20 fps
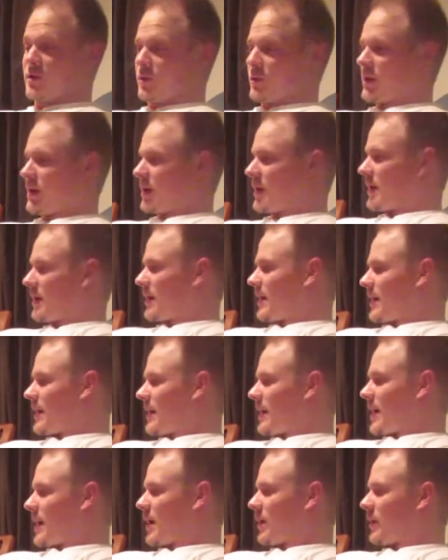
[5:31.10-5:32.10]
a week,
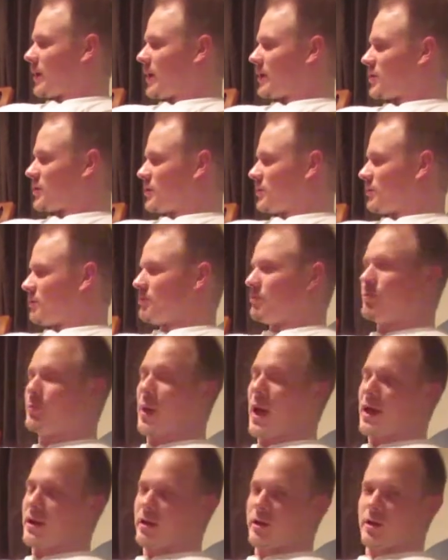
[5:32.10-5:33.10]
how much
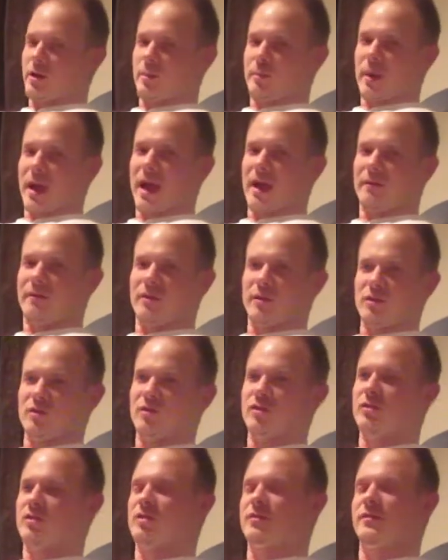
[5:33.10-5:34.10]
better your back feels.
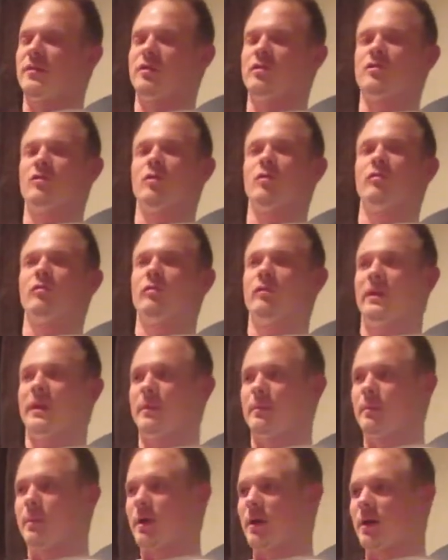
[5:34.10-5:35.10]
You just feel so
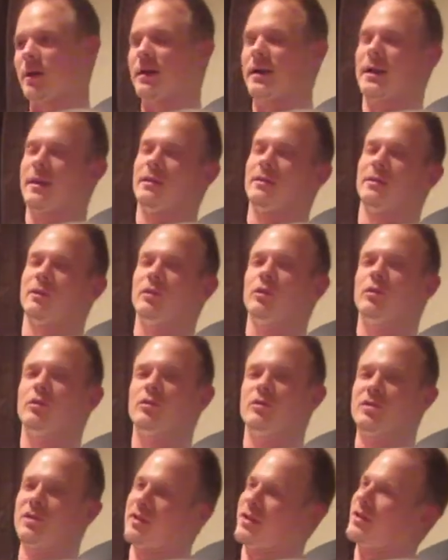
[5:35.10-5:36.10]
limber and
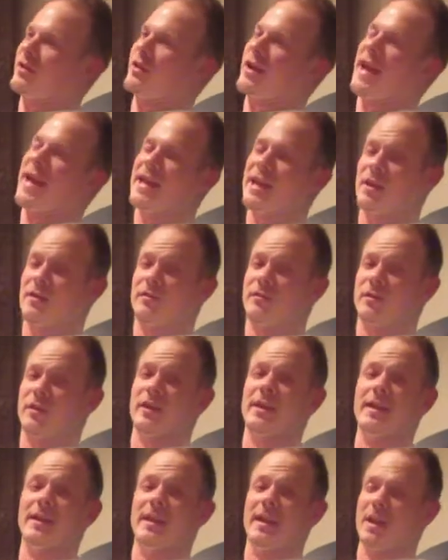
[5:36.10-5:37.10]
loose. You're
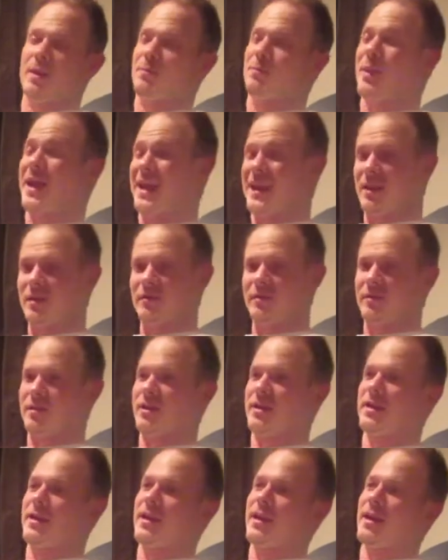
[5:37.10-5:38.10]
ache-free and
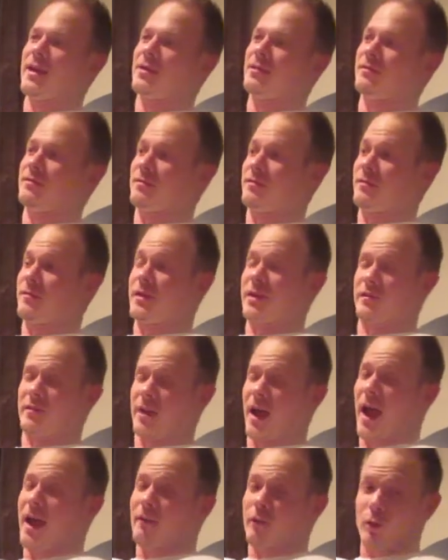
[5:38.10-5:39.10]
pain-free and free of
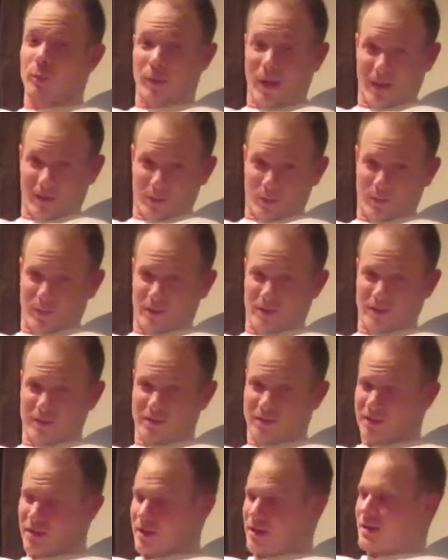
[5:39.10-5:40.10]
chiropractor
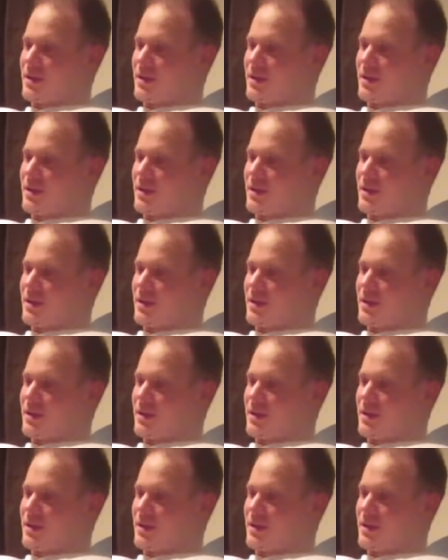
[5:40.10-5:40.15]
bills.